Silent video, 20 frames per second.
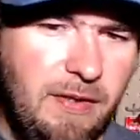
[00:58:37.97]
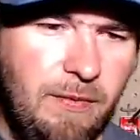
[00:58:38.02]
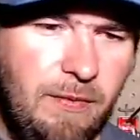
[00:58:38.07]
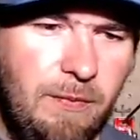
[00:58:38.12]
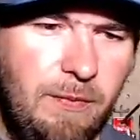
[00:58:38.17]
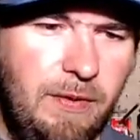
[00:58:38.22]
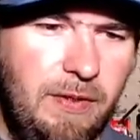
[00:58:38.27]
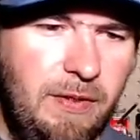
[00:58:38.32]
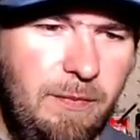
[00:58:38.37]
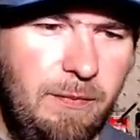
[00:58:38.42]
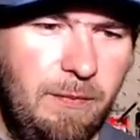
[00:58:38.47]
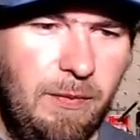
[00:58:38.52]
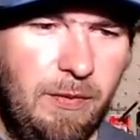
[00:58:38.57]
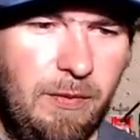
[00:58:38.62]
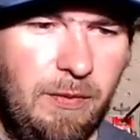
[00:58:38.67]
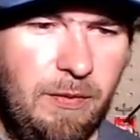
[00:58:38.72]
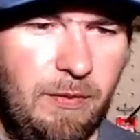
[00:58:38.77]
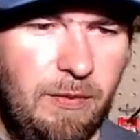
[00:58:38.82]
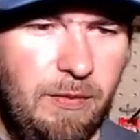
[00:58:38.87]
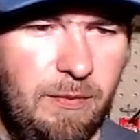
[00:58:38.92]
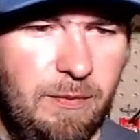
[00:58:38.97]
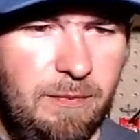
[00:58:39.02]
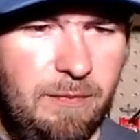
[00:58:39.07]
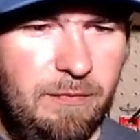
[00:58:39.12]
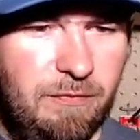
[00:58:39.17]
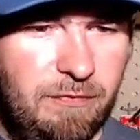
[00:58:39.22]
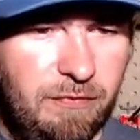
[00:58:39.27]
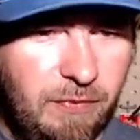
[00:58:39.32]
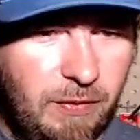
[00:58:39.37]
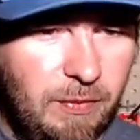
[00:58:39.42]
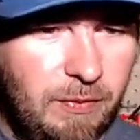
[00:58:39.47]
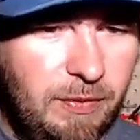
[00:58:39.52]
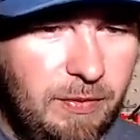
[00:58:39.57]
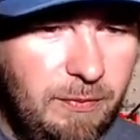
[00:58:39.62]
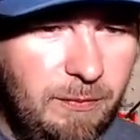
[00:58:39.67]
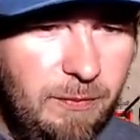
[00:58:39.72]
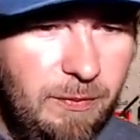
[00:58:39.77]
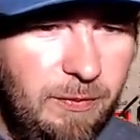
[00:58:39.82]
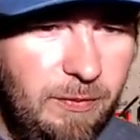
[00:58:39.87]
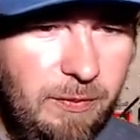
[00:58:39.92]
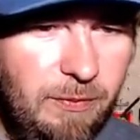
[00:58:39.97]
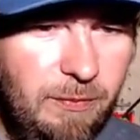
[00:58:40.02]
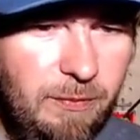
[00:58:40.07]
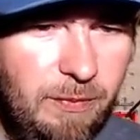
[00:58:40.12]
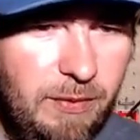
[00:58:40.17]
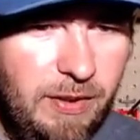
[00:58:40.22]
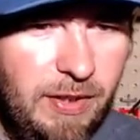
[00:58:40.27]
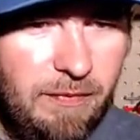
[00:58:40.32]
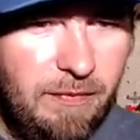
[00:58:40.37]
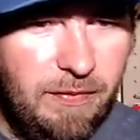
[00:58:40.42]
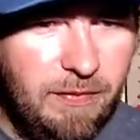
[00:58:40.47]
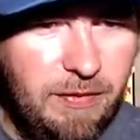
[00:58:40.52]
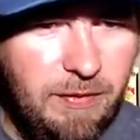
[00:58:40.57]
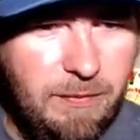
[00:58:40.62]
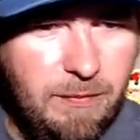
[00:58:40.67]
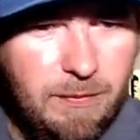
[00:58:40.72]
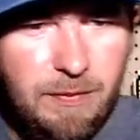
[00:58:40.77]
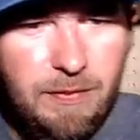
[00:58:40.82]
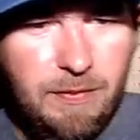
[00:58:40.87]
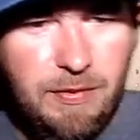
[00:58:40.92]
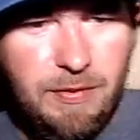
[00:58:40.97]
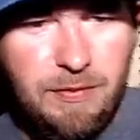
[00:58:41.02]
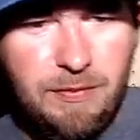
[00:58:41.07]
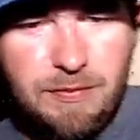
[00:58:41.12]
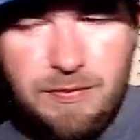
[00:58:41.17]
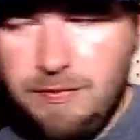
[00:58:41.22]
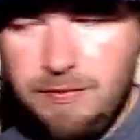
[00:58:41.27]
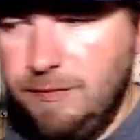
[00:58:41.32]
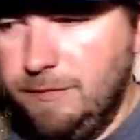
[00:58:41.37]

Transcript: rig worm, floating worm, whatever you want to use.